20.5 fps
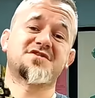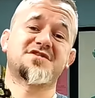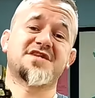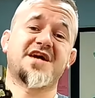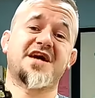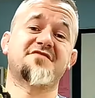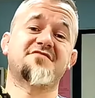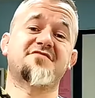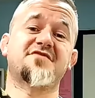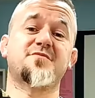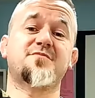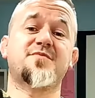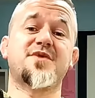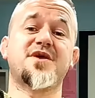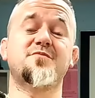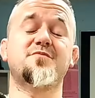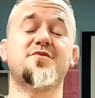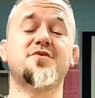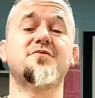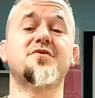designed for the
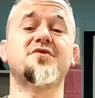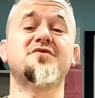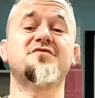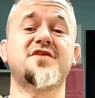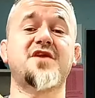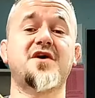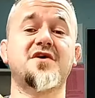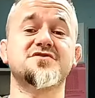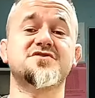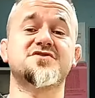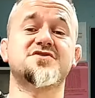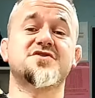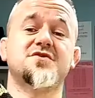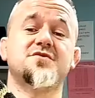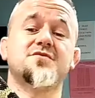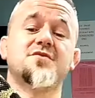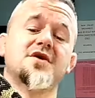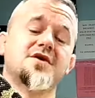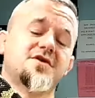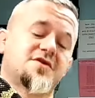people moving on
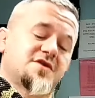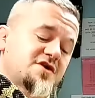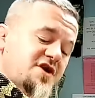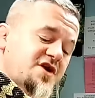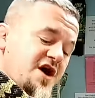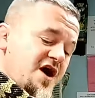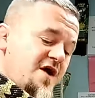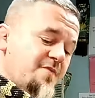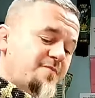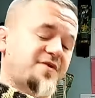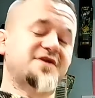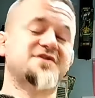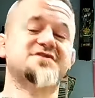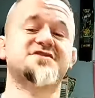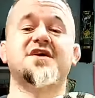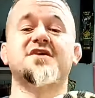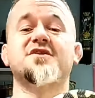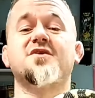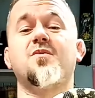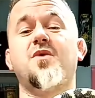to the
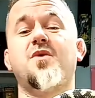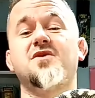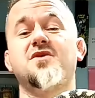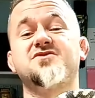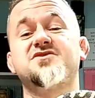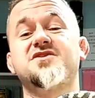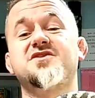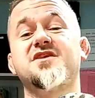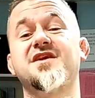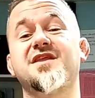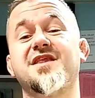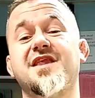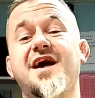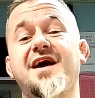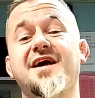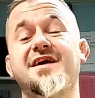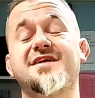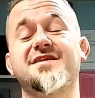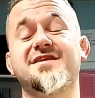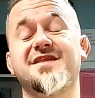carpets and the ones that you're
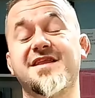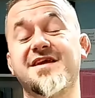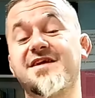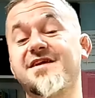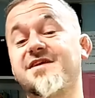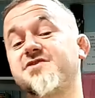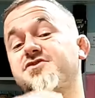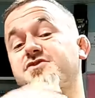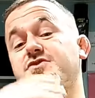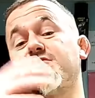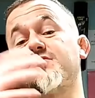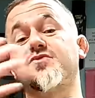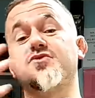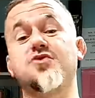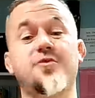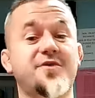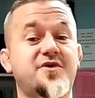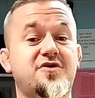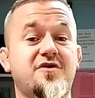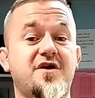likely to
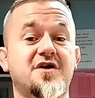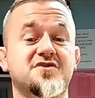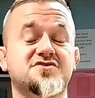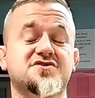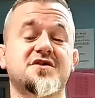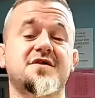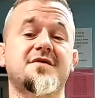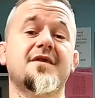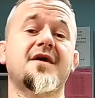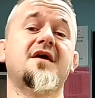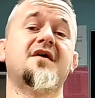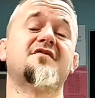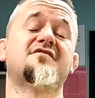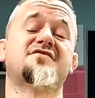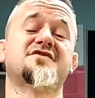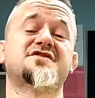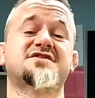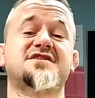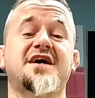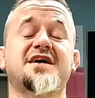come across
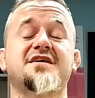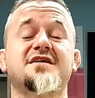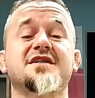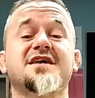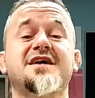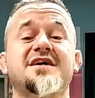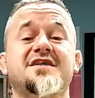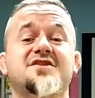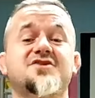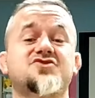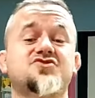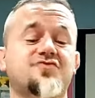for sale in the